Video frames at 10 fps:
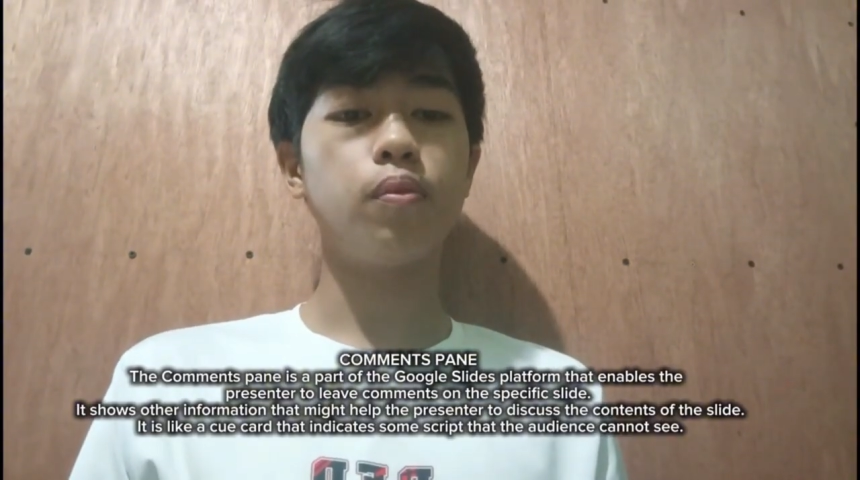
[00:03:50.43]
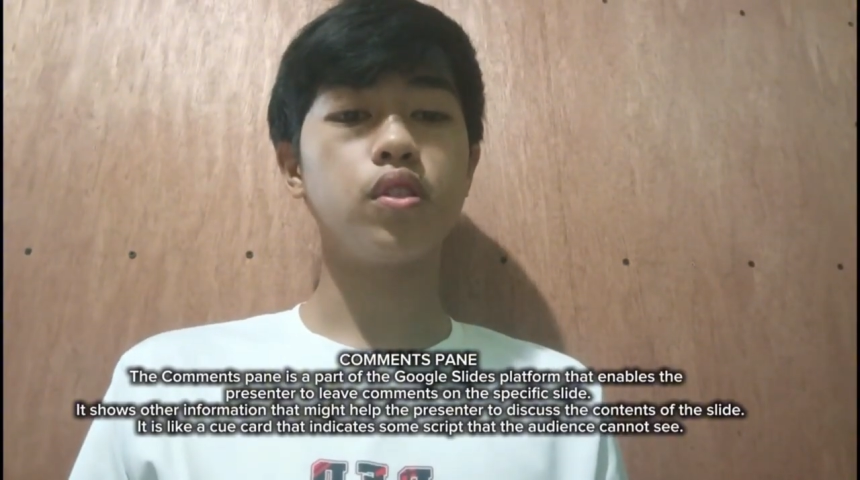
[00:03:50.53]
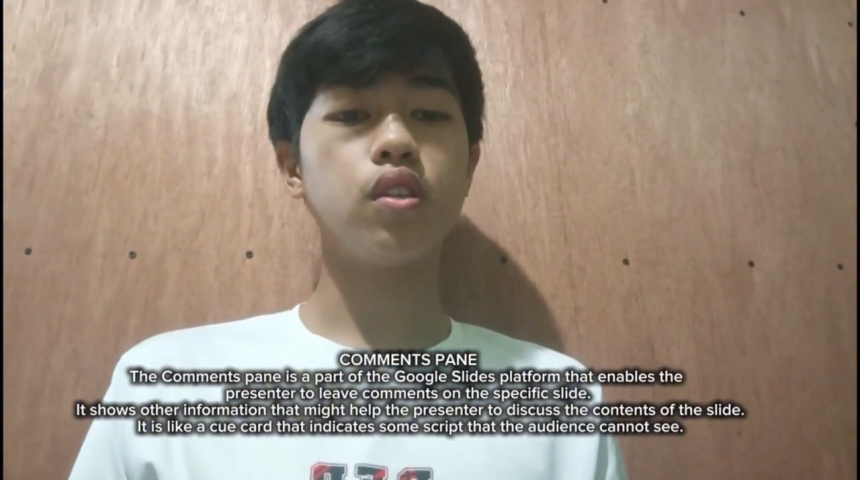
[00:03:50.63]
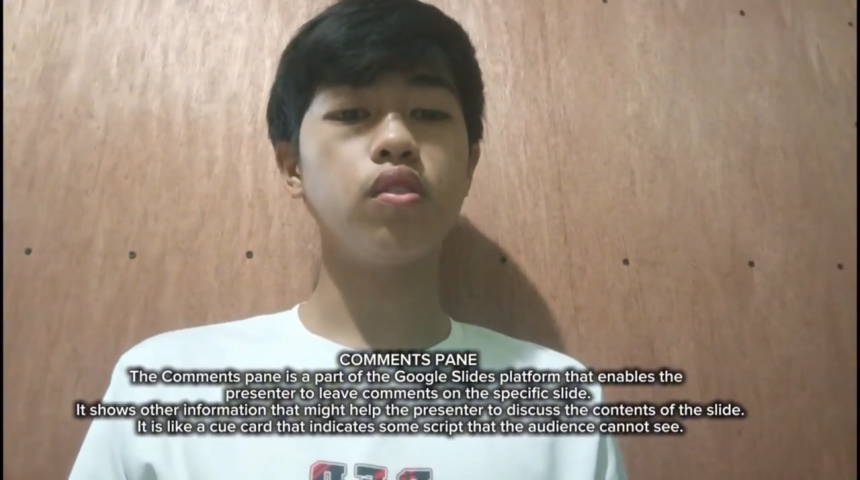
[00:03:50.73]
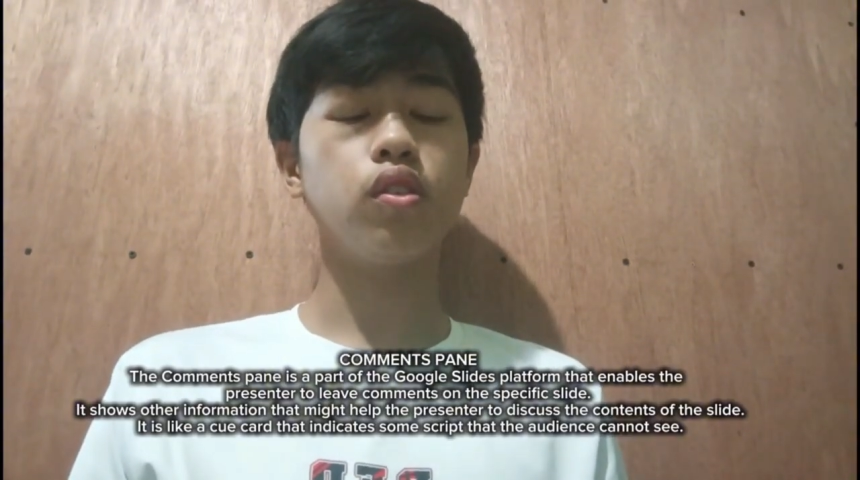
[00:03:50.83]
the
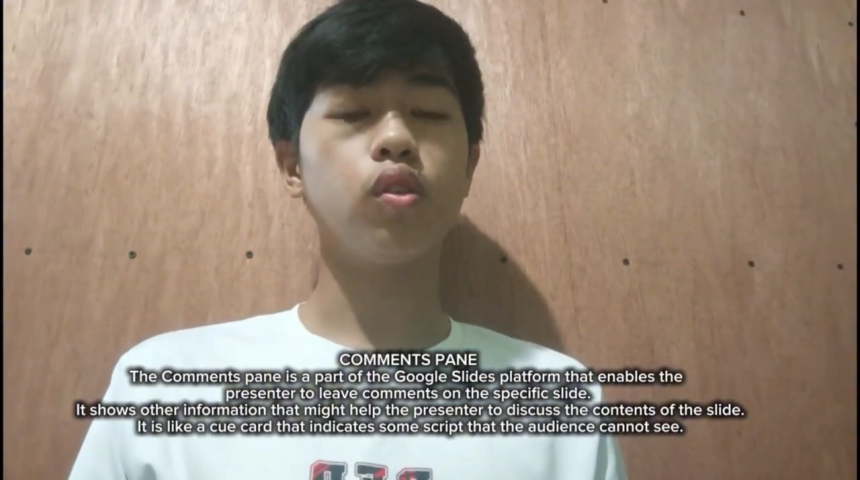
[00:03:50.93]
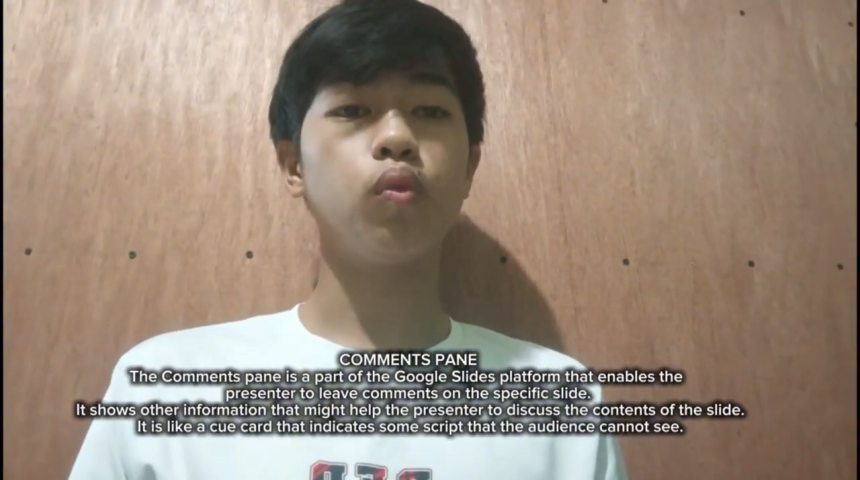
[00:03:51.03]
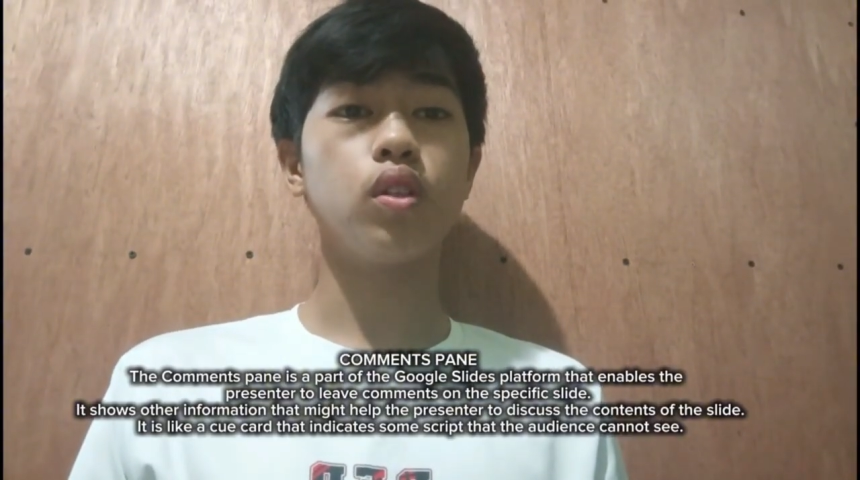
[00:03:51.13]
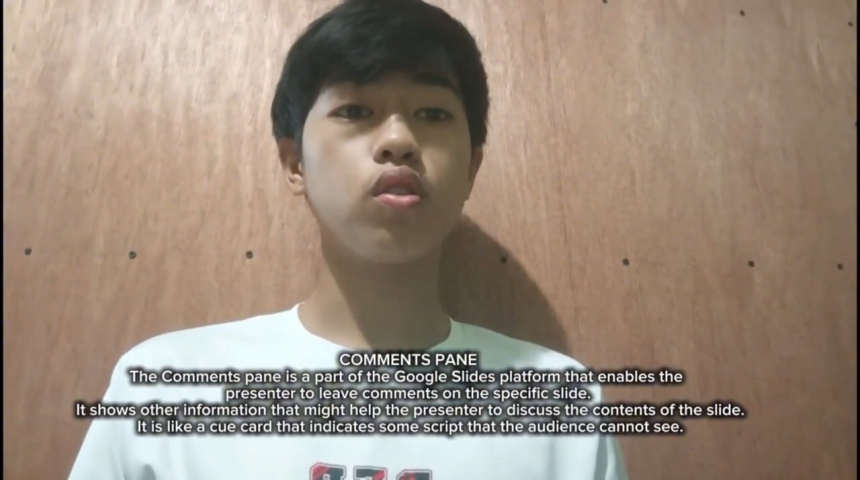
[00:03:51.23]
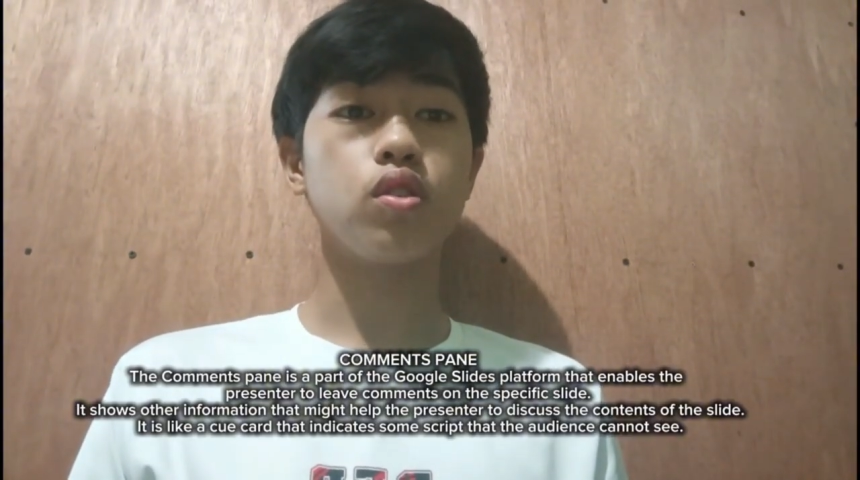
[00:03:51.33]
presenter
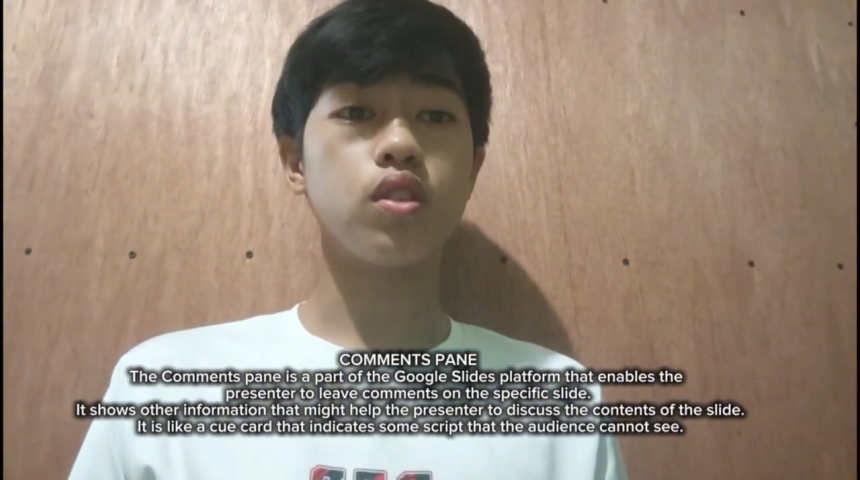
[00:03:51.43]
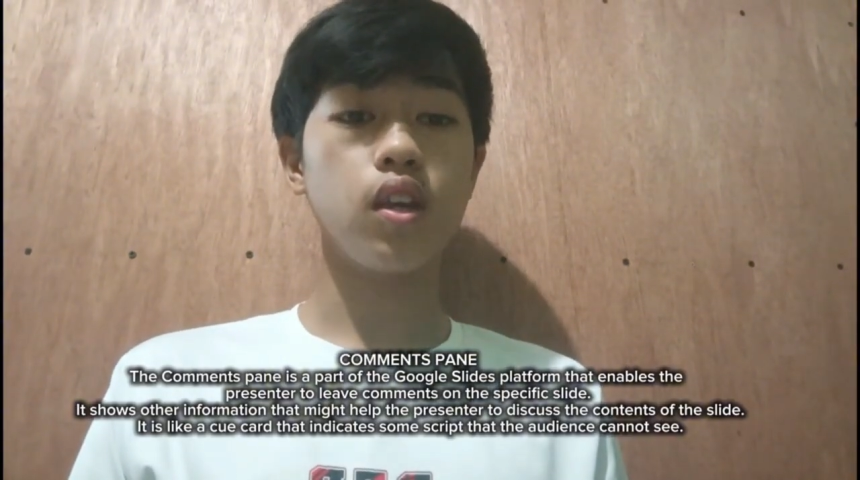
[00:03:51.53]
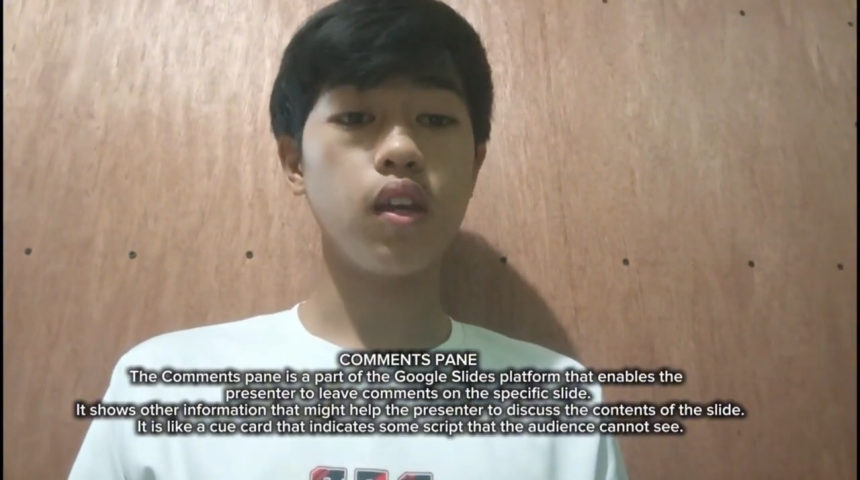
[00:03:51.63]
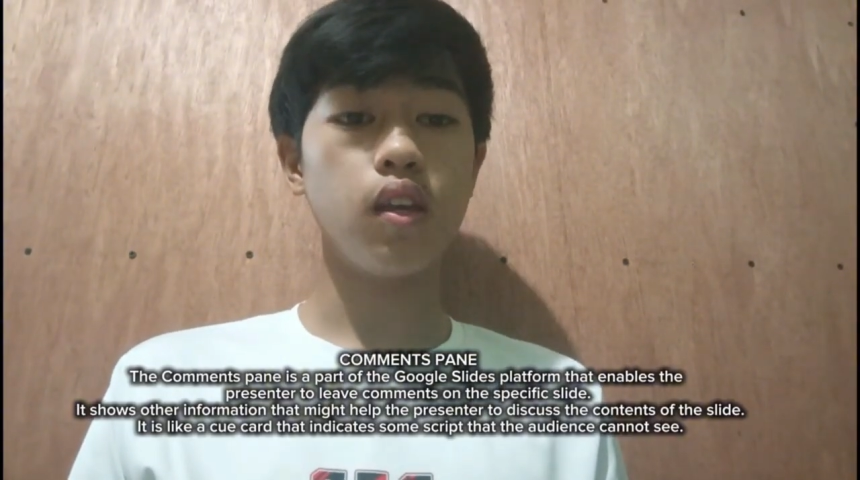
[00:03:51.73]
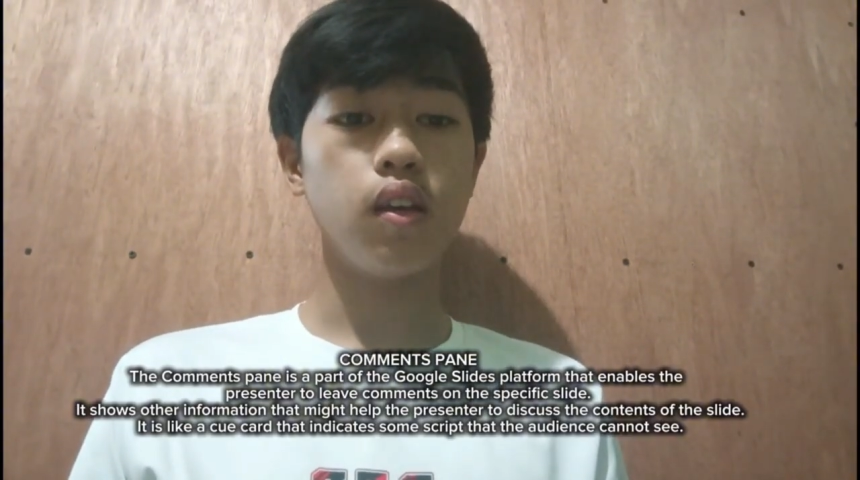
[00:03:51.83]
on what to
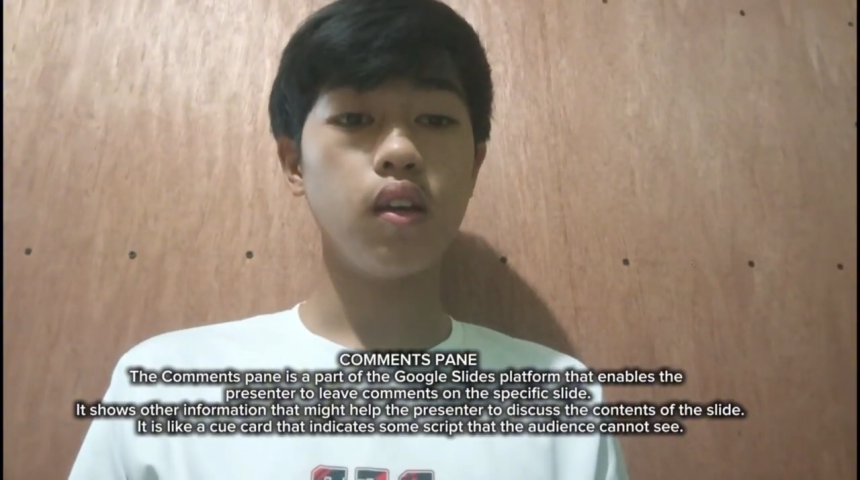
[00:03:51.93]
say